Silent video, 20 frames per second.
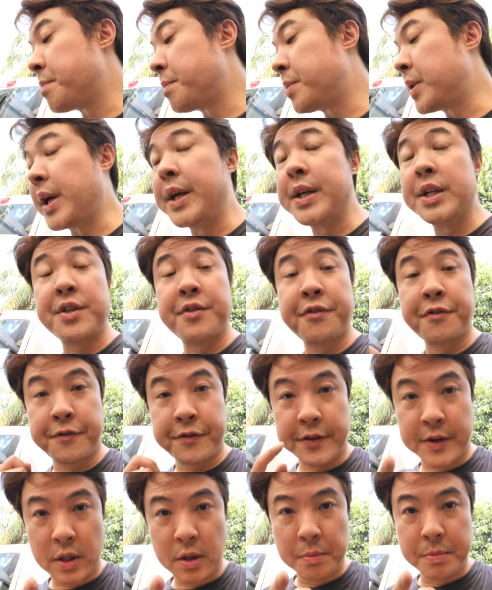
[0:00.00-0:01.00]
please
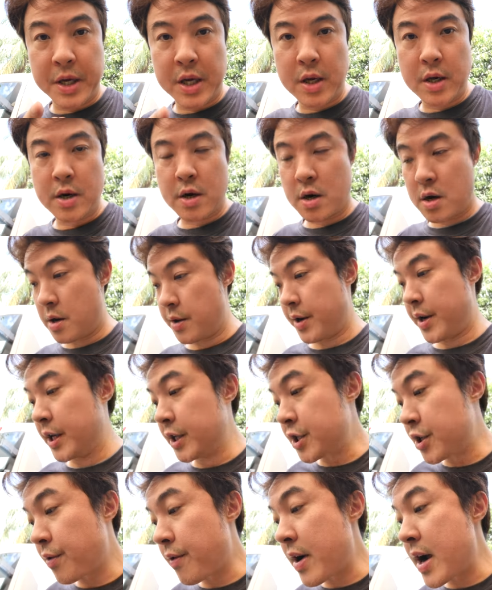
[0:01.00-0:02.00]
follow me on
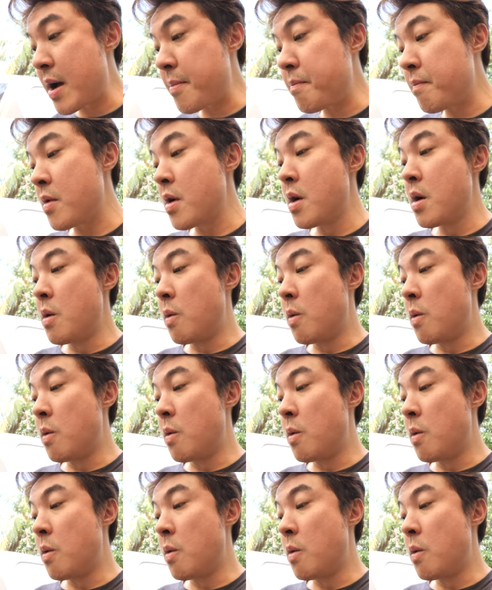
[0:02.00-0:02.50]
Instagram,